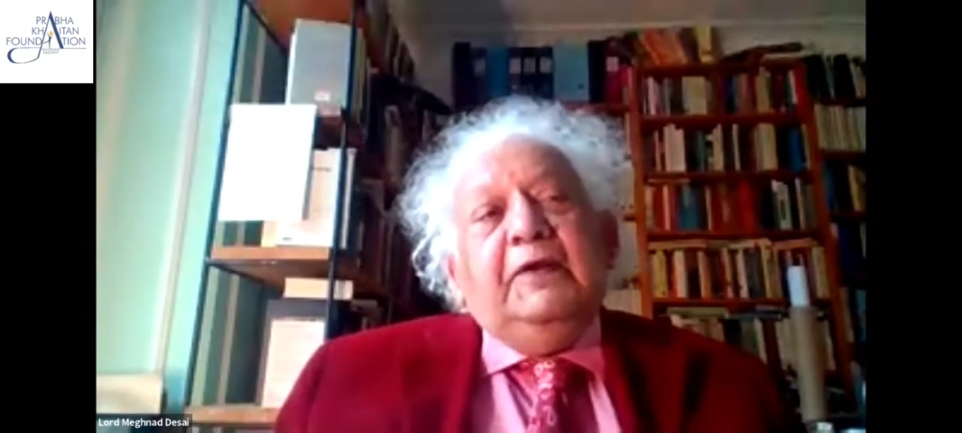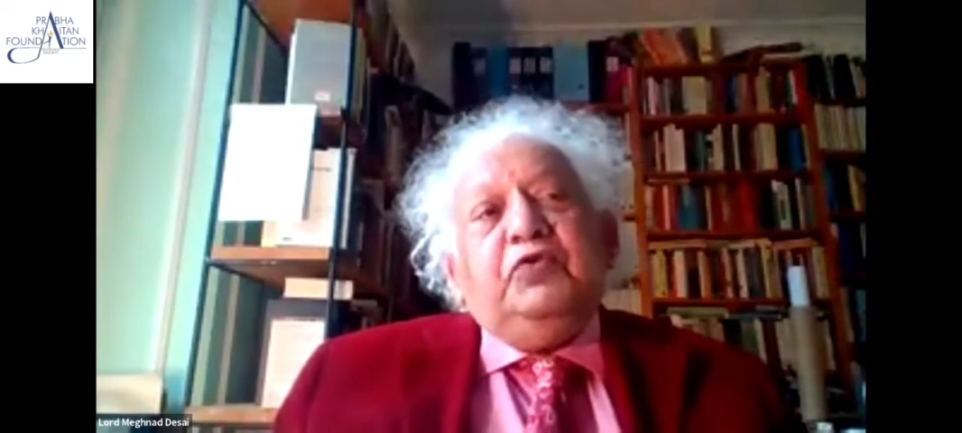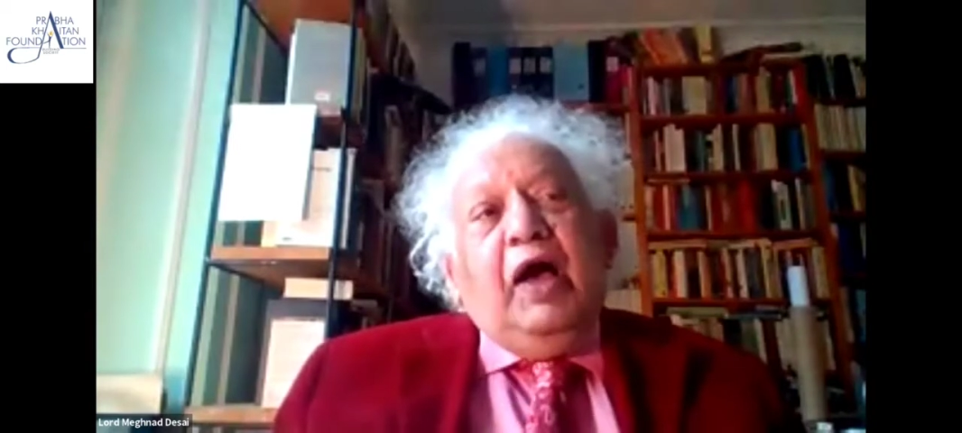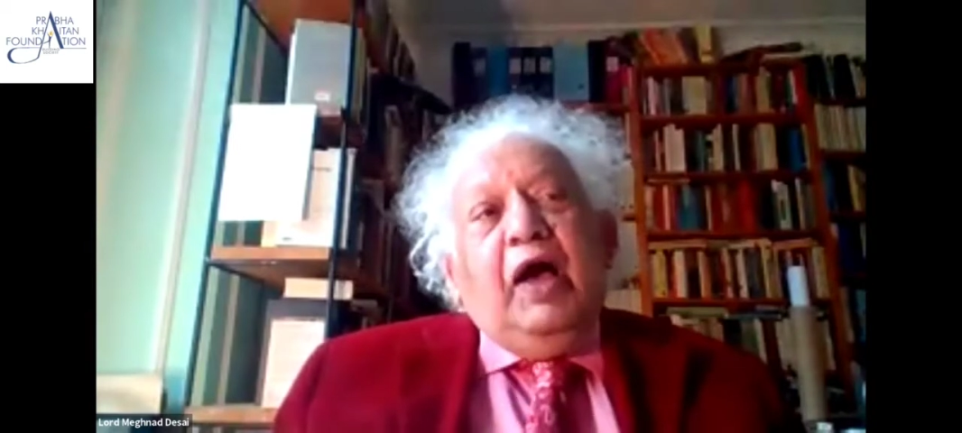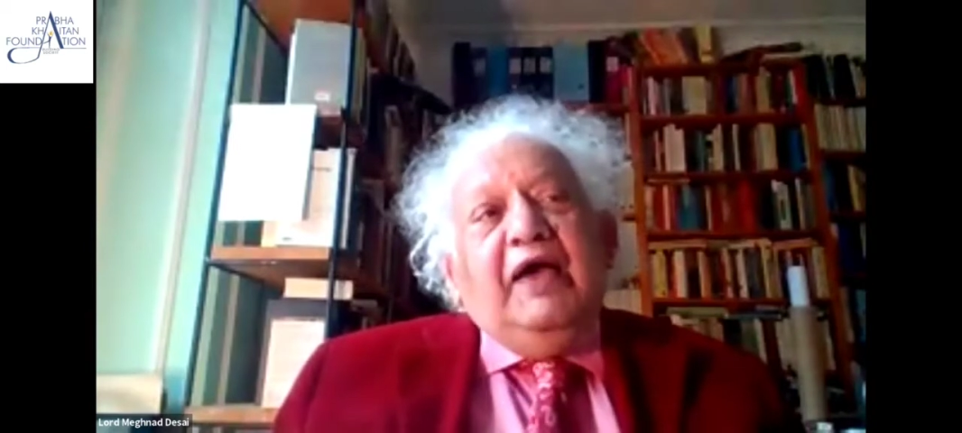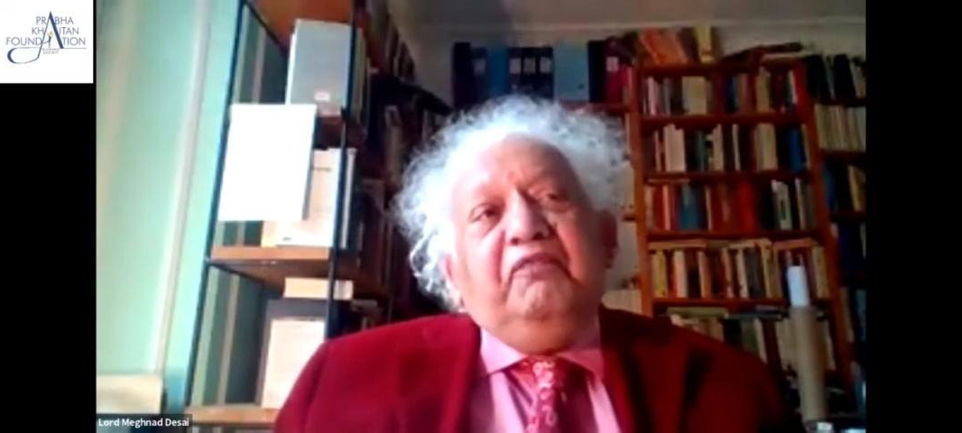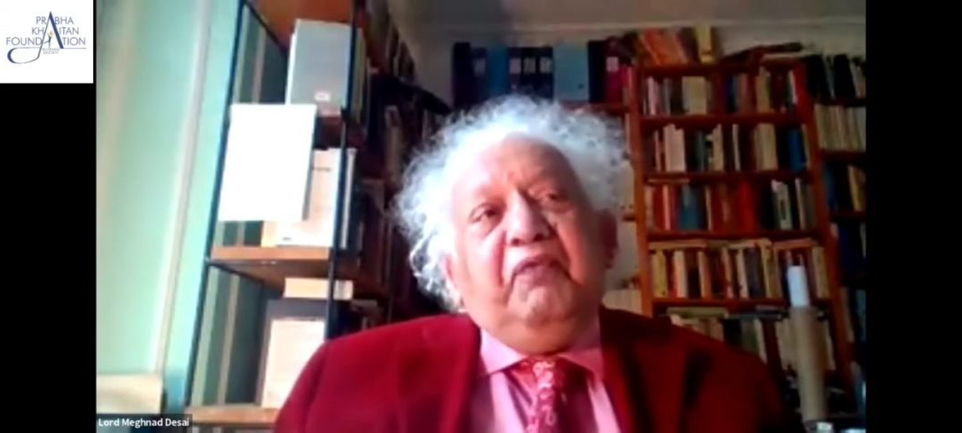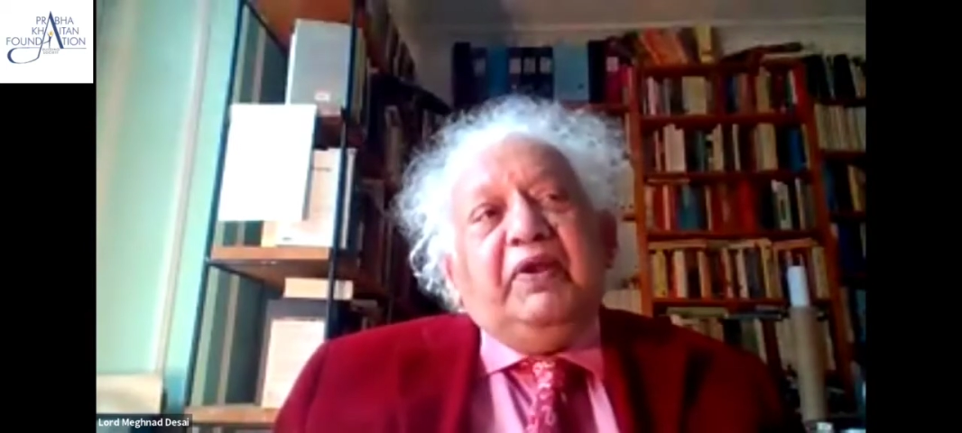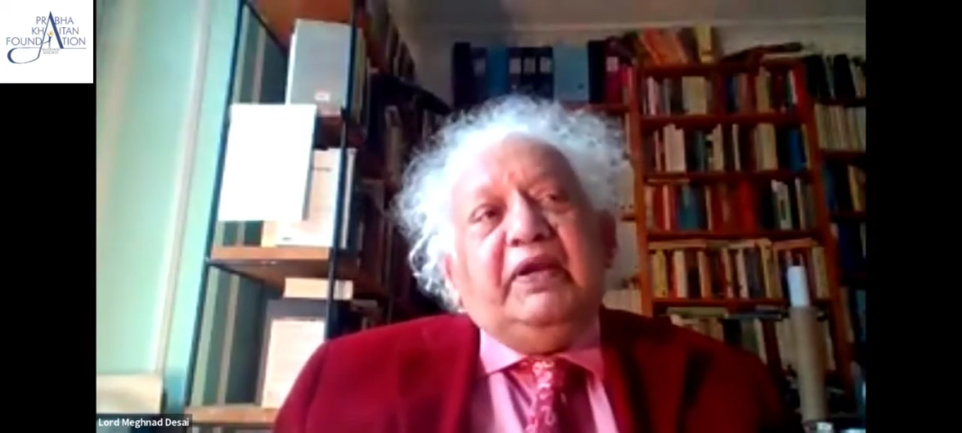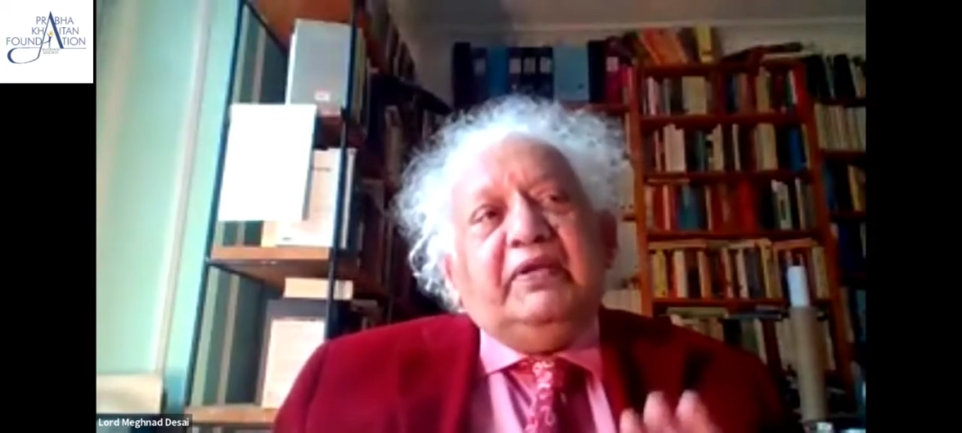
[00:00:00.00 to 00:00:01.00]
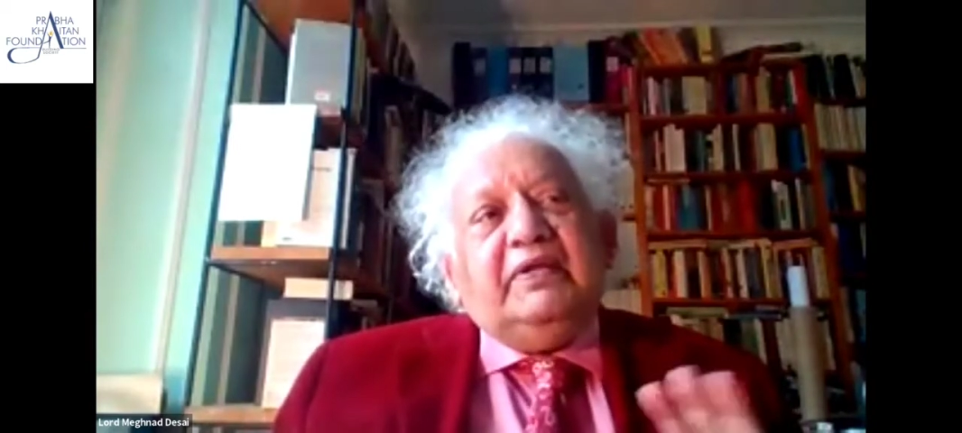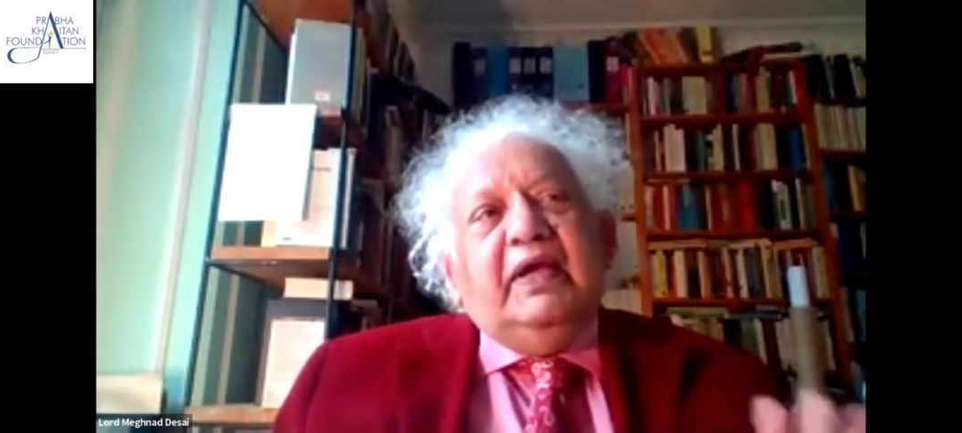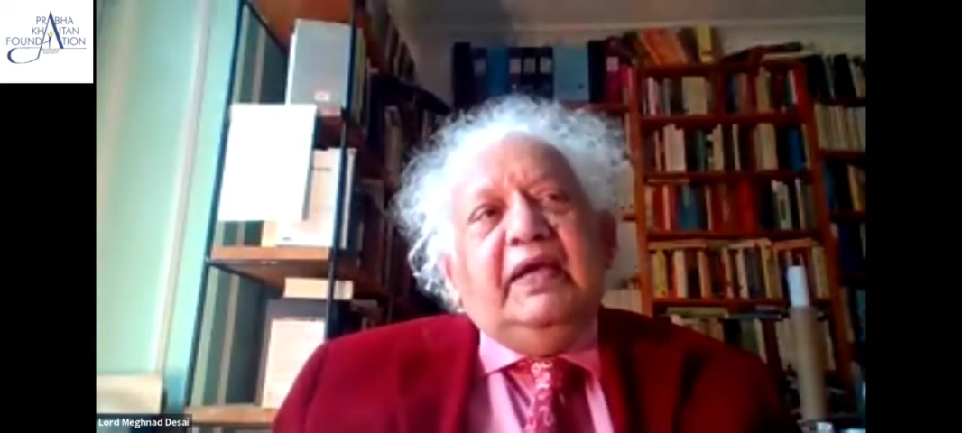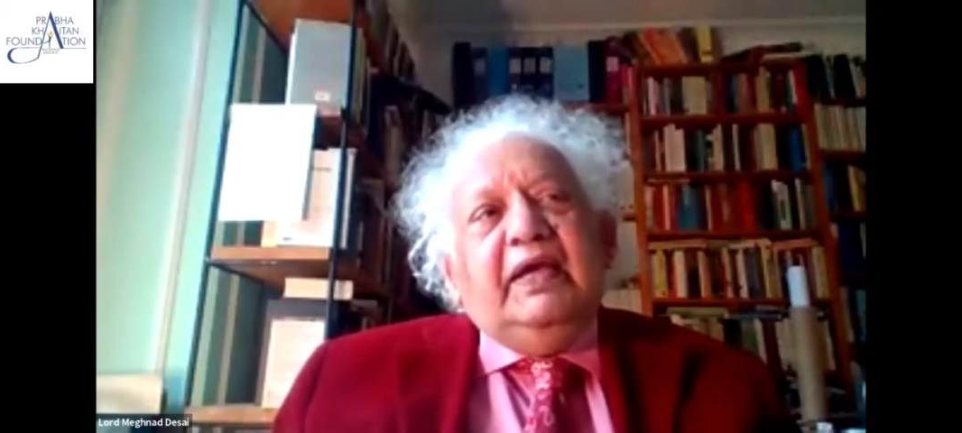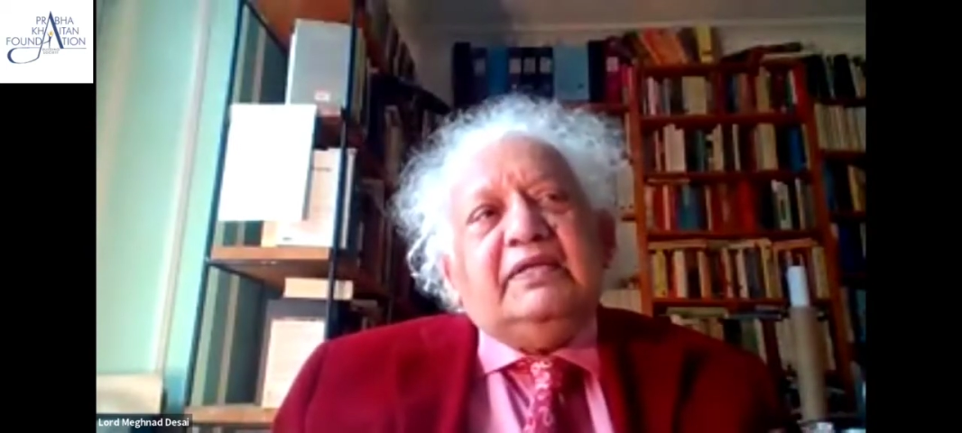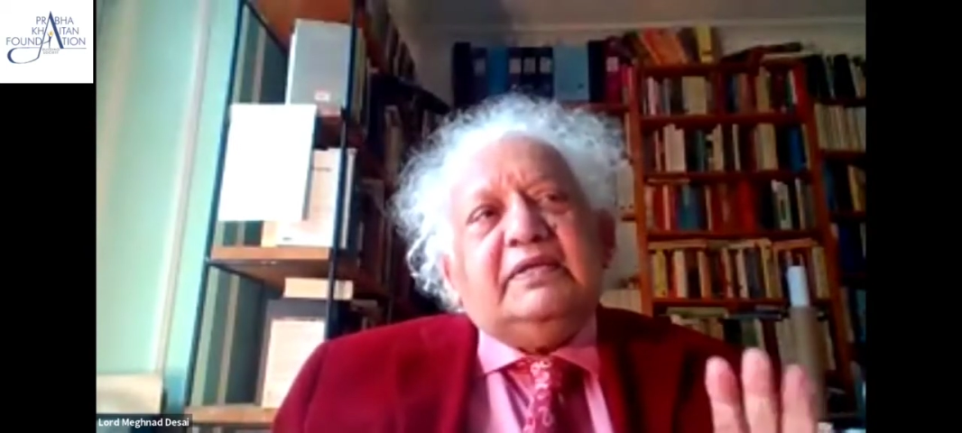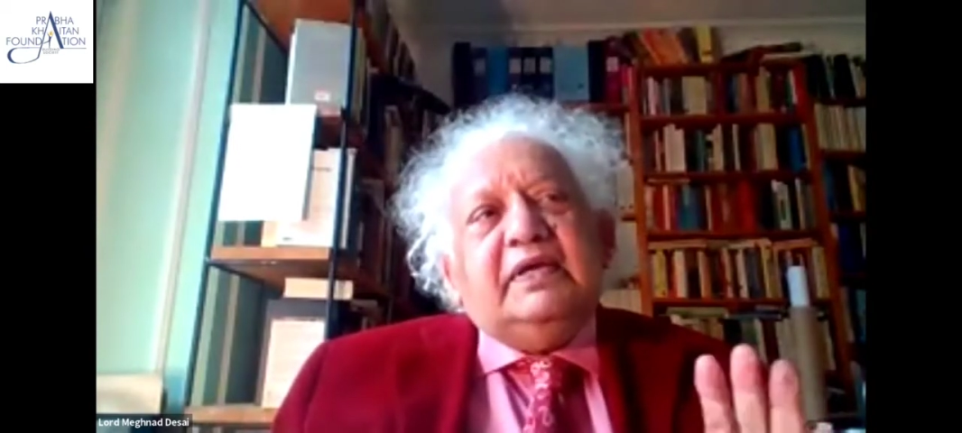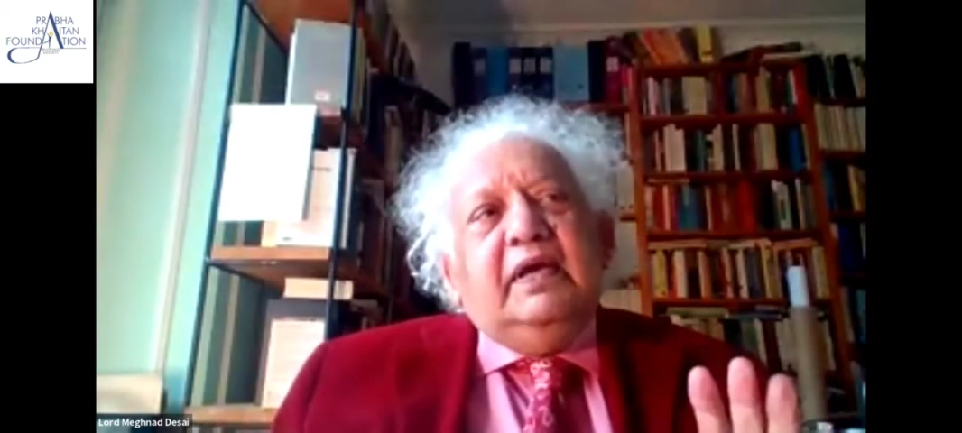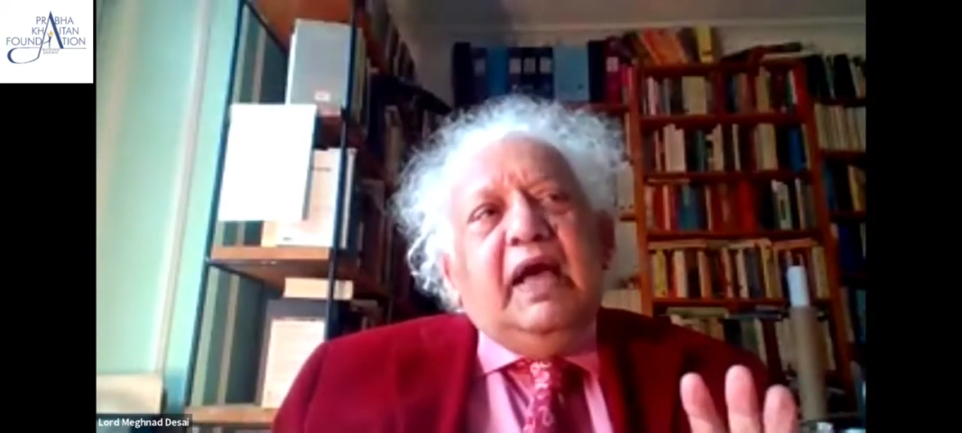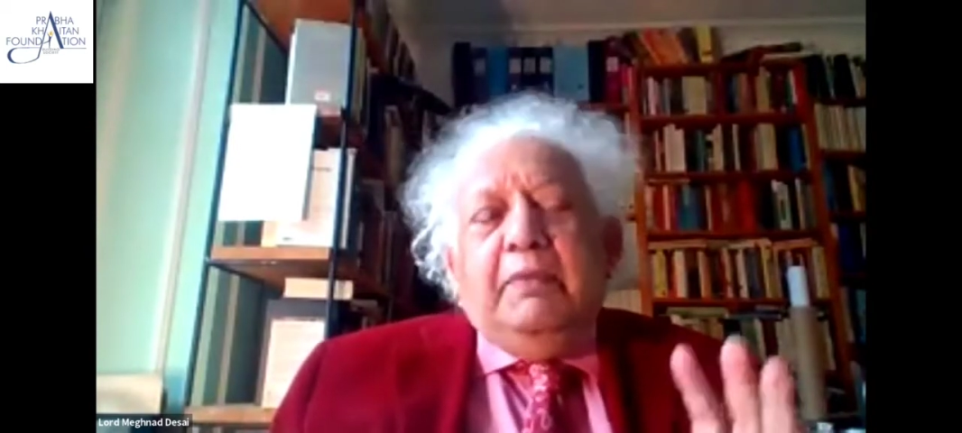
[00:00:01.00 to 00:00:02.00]
So I find
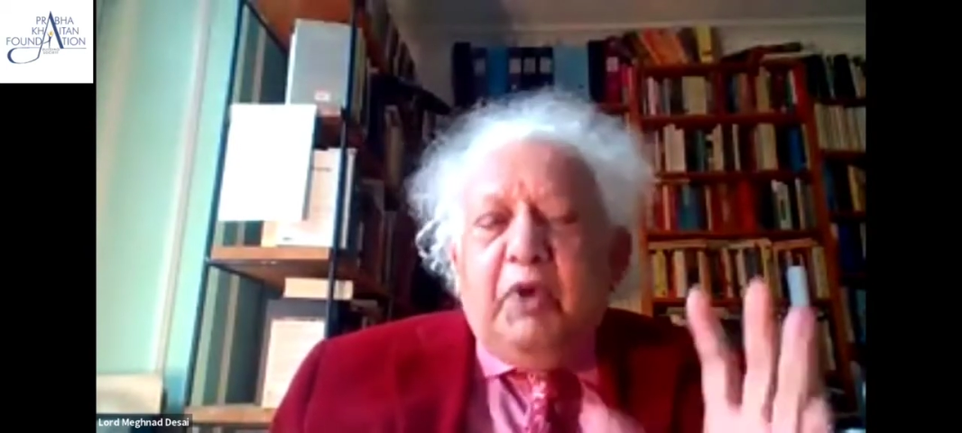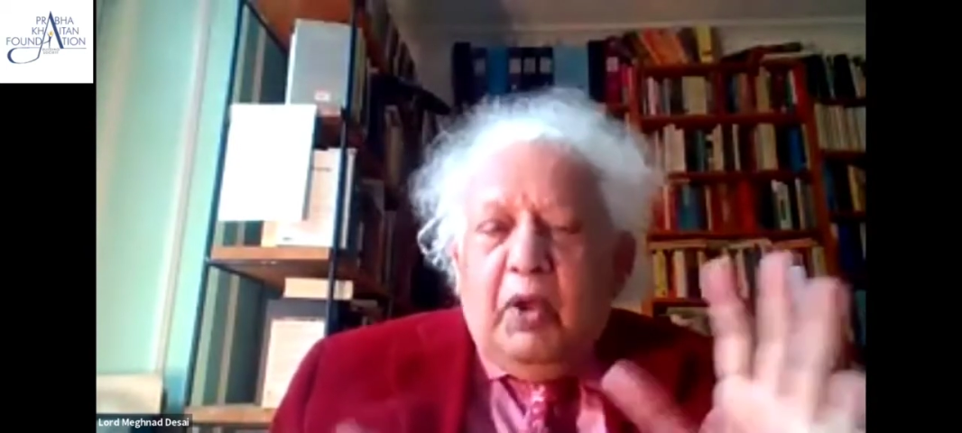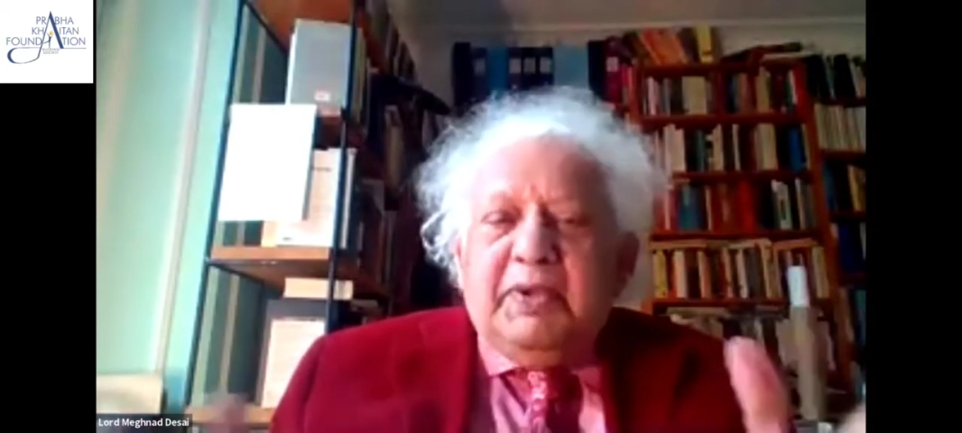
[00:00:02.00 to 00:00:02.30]
I mean,